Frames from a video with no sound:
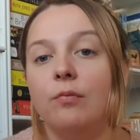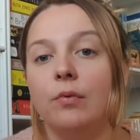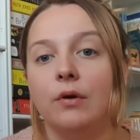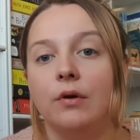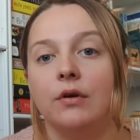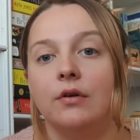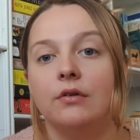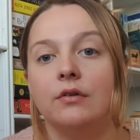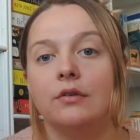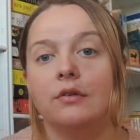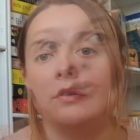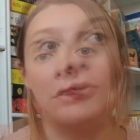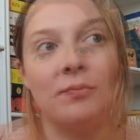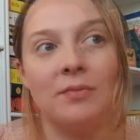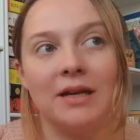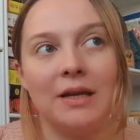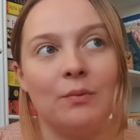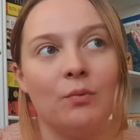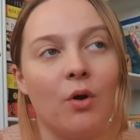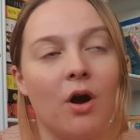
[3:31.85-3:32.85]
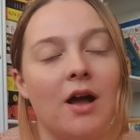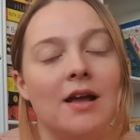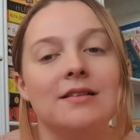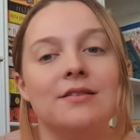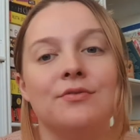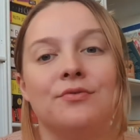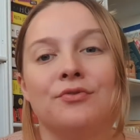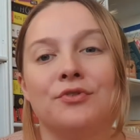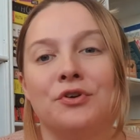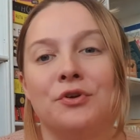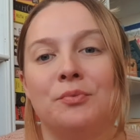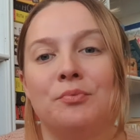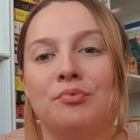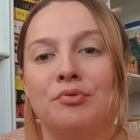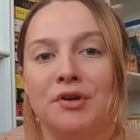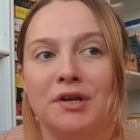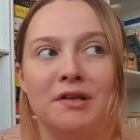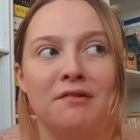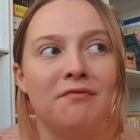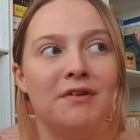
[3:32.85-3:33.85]
books predominantly white through
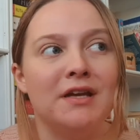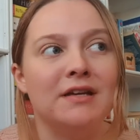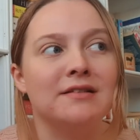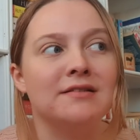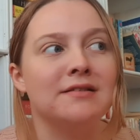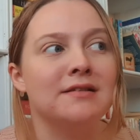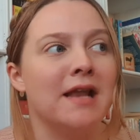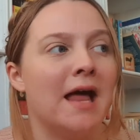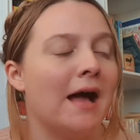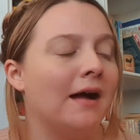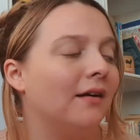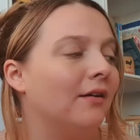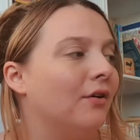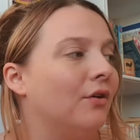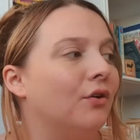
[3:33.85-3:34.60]
previous lack